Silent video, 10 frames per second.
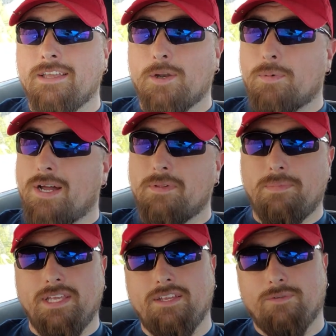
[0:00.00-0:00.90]
It'll probably
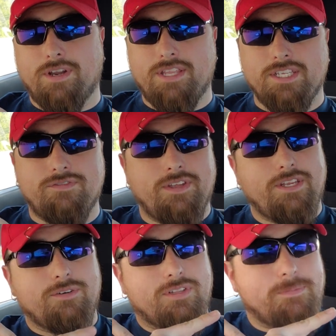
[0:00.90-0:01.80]
be one of these
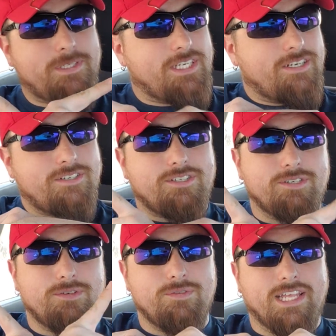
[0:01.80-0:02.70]
video clips here
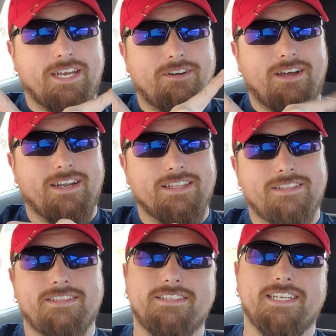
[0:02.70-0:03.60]
soon, later on
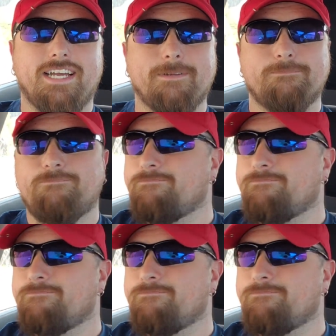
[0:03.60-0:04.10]
in the time.